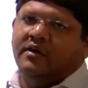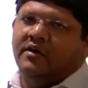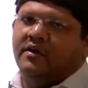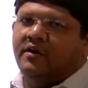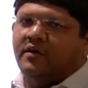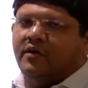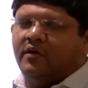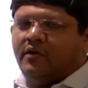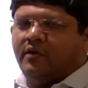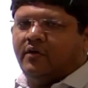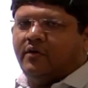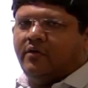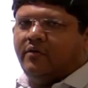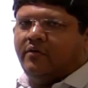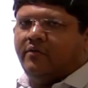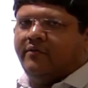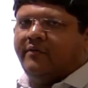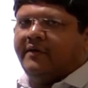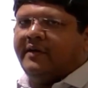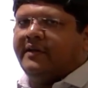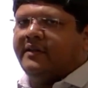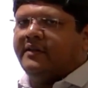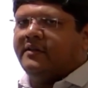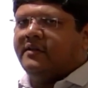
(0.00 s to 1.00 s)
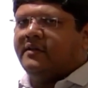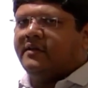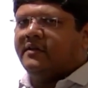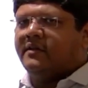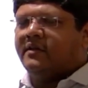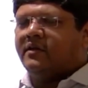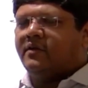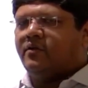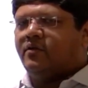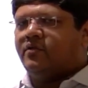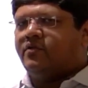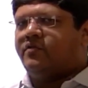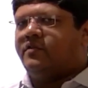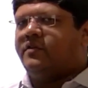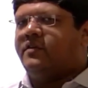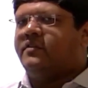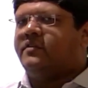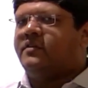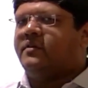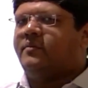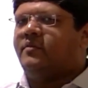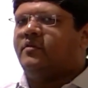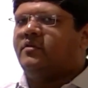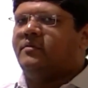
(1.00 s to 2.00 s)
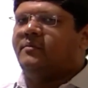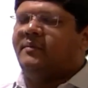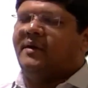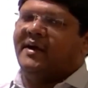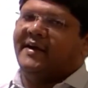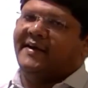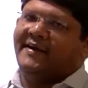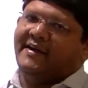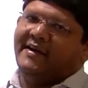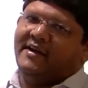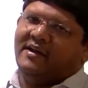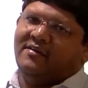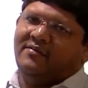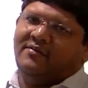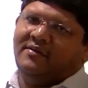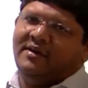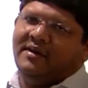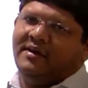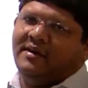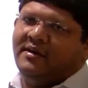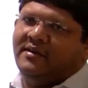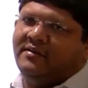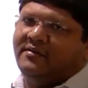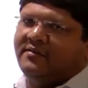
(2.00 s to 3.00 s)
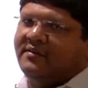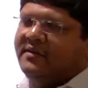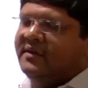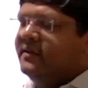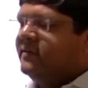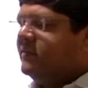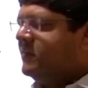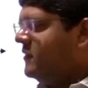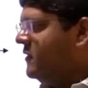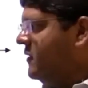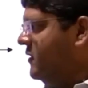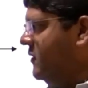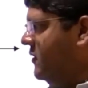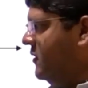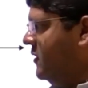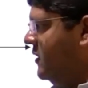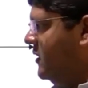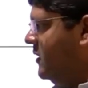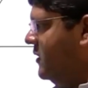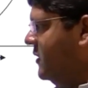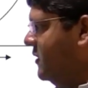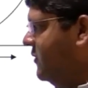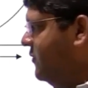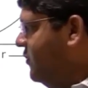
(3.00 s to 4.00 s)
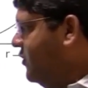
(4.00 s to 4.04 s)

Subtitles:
Now, when the question is about the magnetic field and distance, the